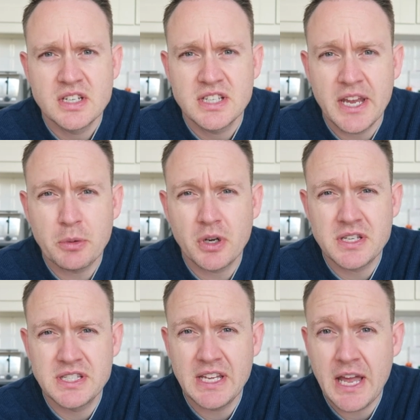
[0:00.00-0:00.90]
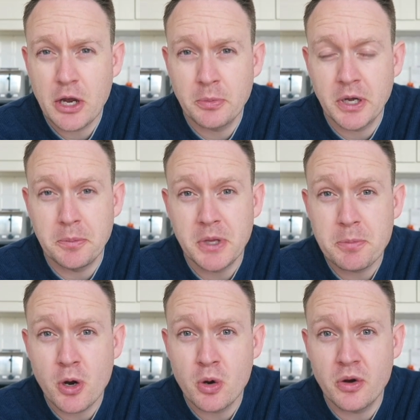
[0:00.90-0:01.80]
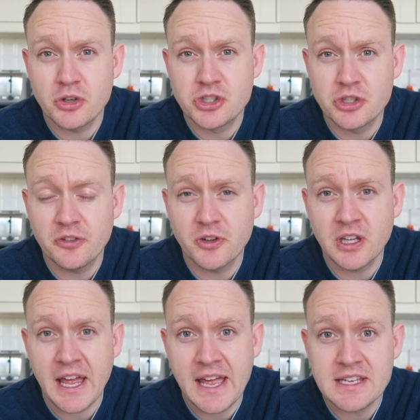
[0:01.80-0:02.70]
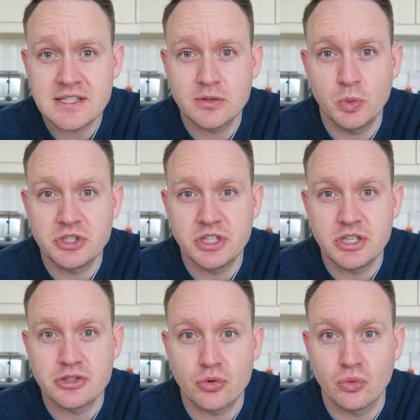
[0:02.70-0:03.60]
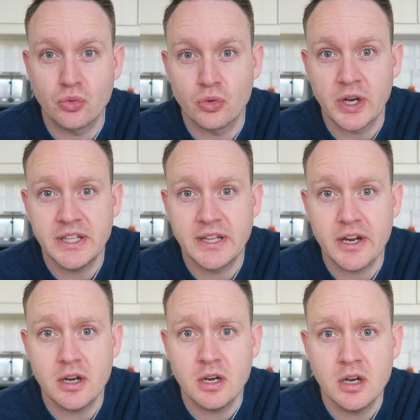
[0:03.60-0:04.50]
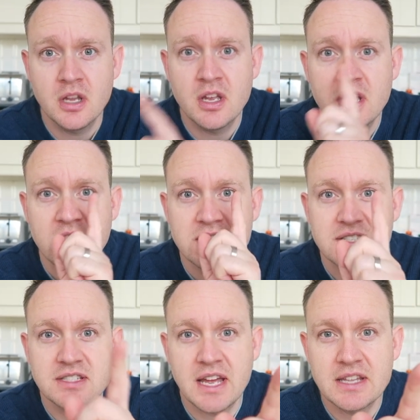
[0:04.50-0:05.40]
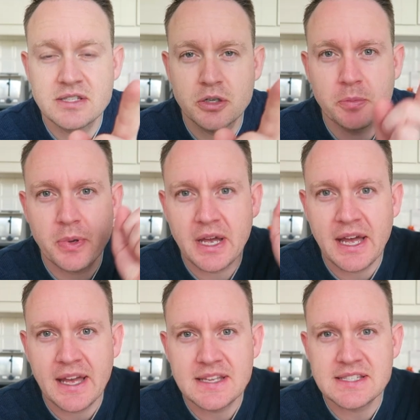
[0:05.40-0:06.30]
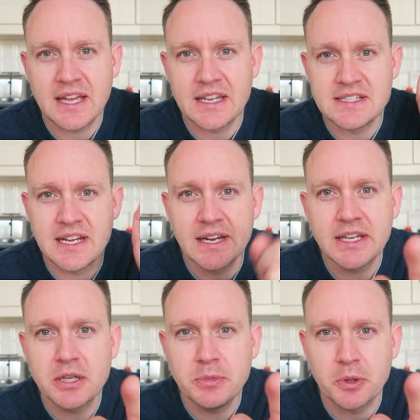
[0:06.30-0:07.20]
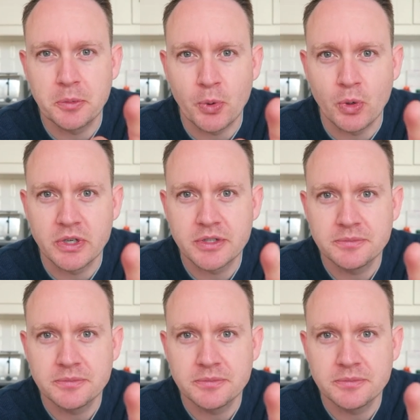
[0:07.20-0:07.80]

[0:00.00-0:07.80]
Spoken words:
Today we're gonna see how my Meepo Shuffle S, which is right there, stands up as a daily commuter board.